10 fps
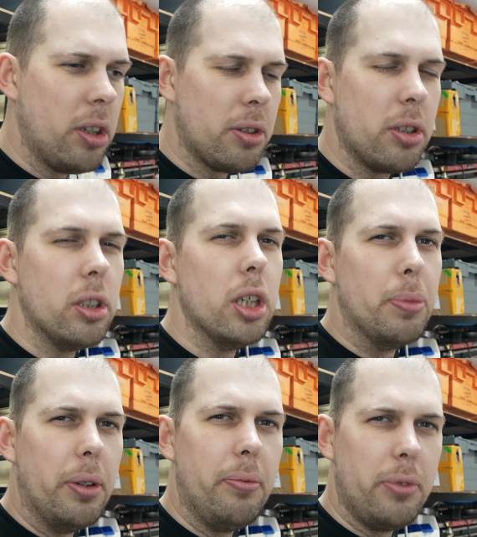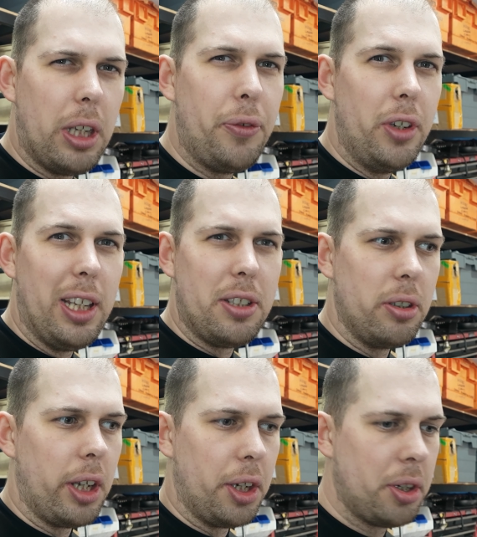not slow, but definitely
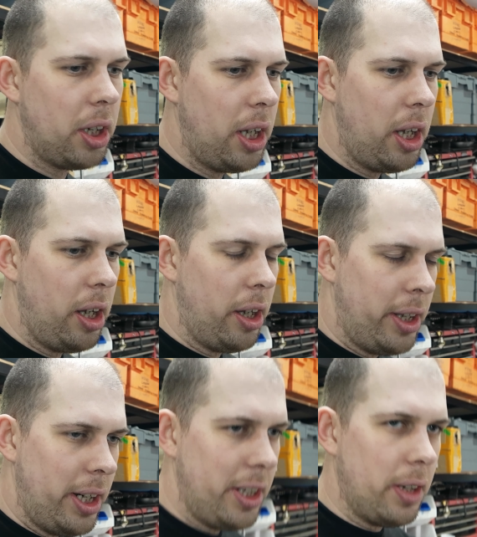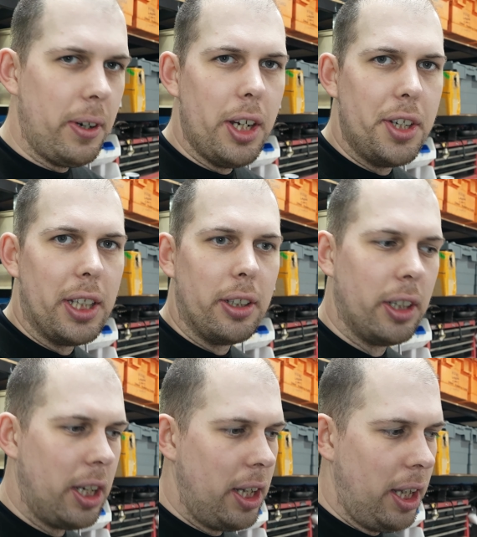sluggish. And then it did a regen,
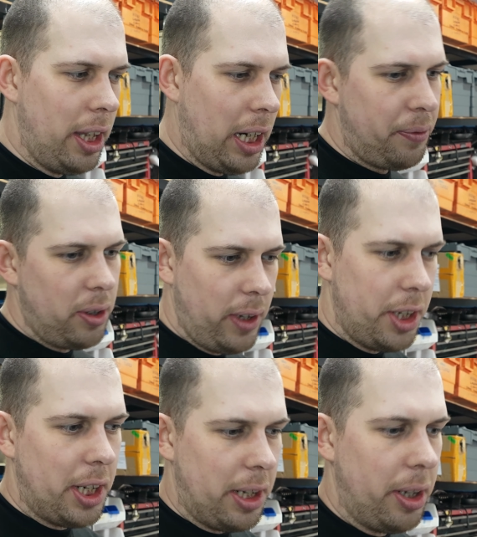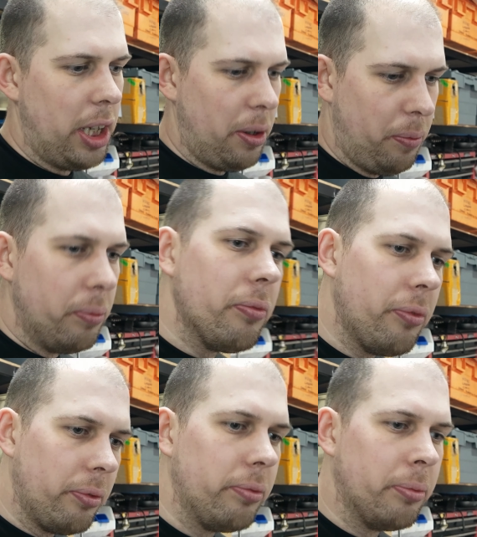and then after regen, it
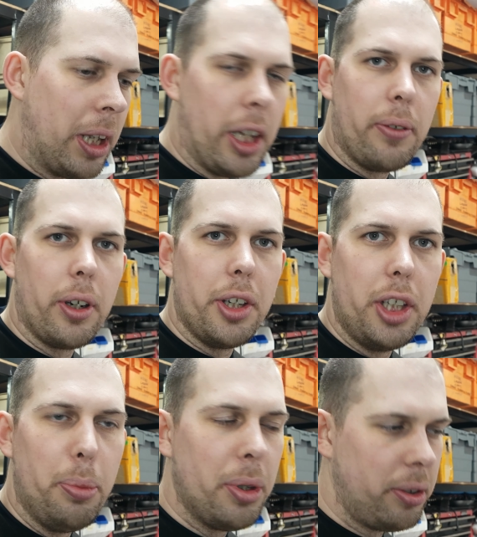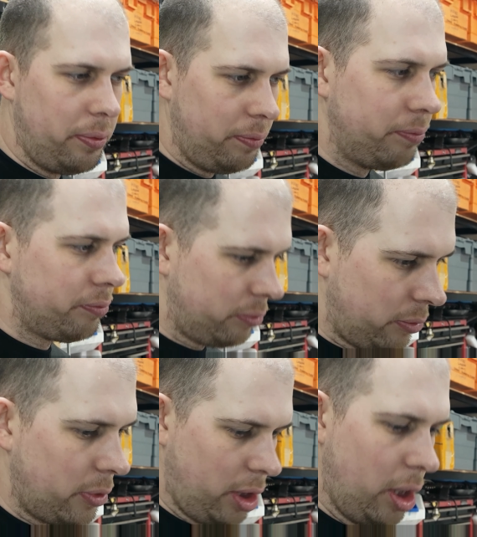went like a rocket ship.
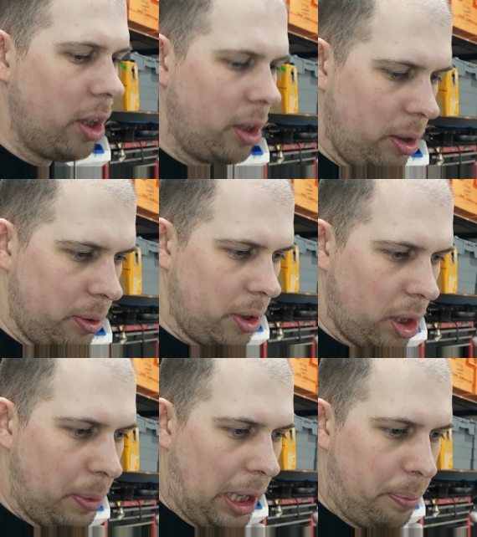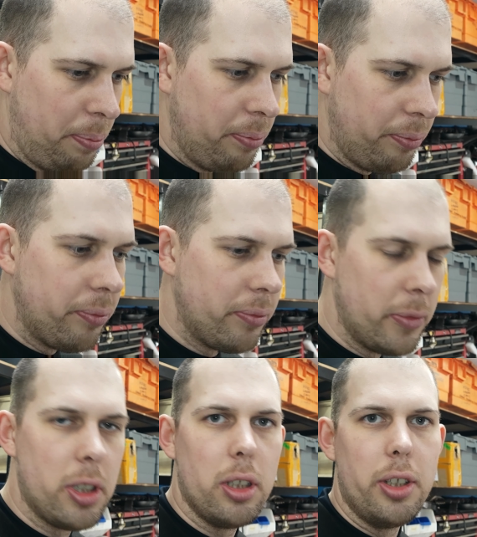Talking about a
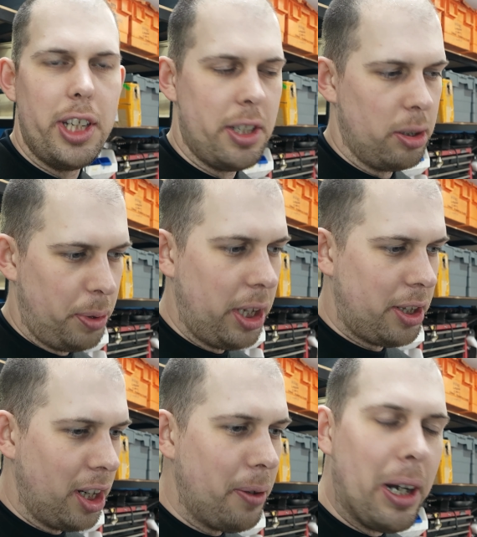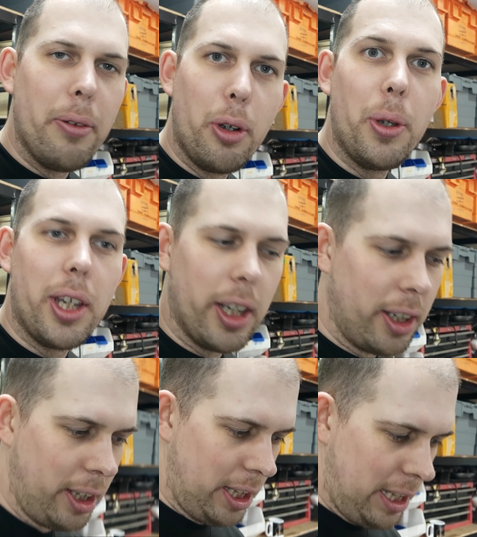slow diesel, but it went quicker.
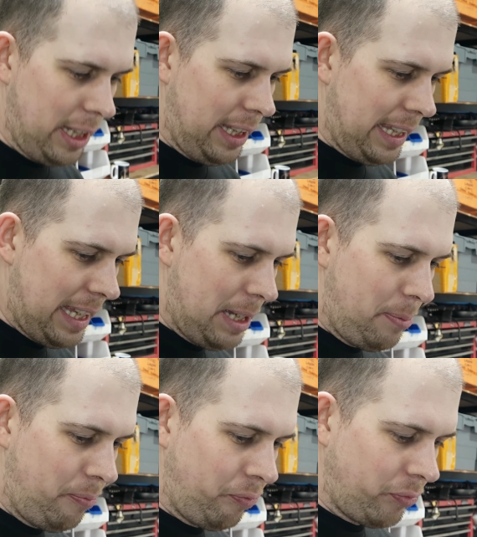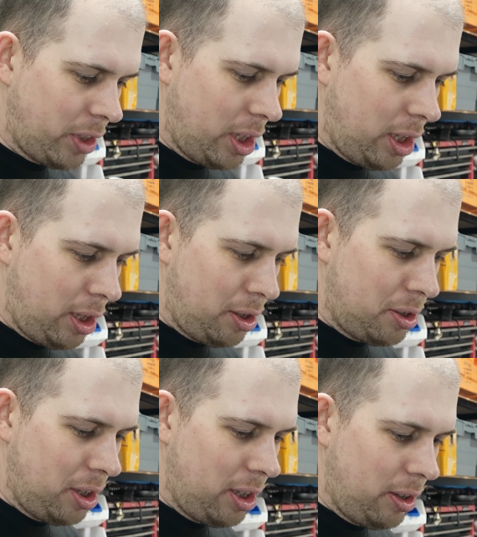Um,
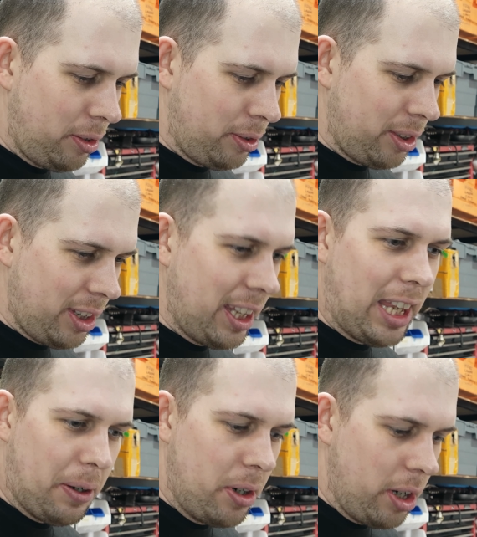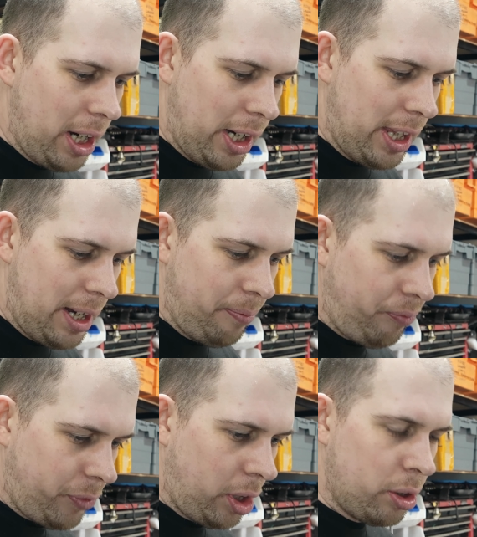so yeah, that were annoying. And then
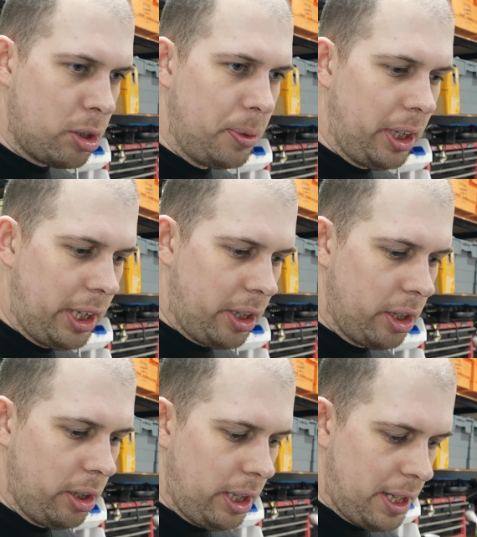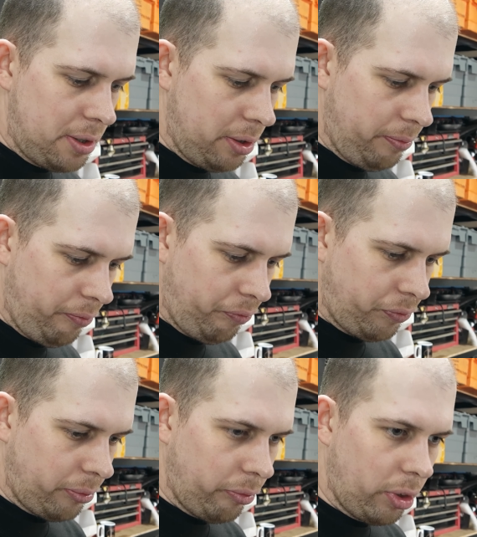ultimately the goal is
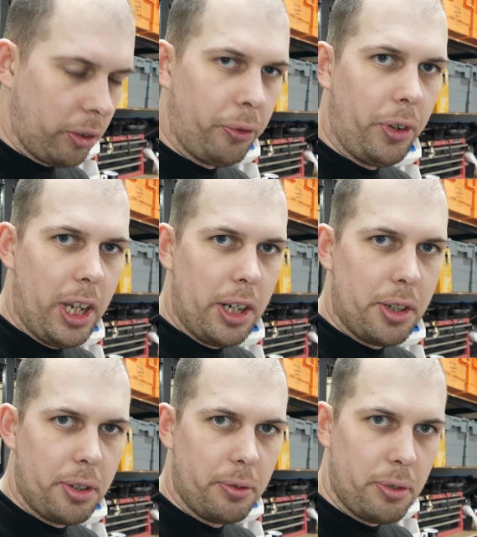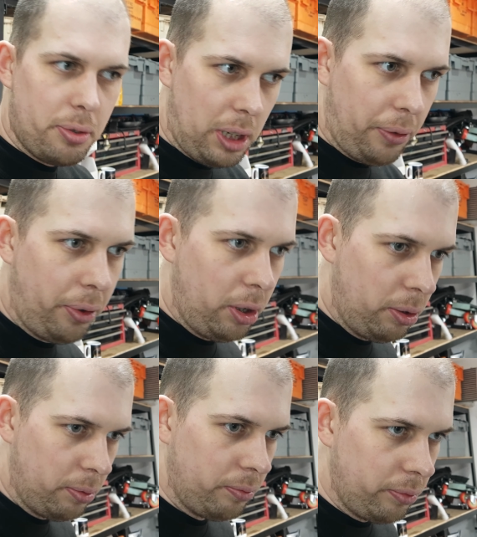three inch straight
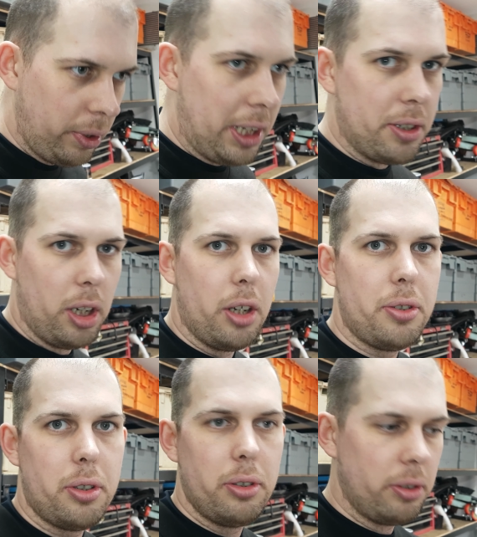through exhaust,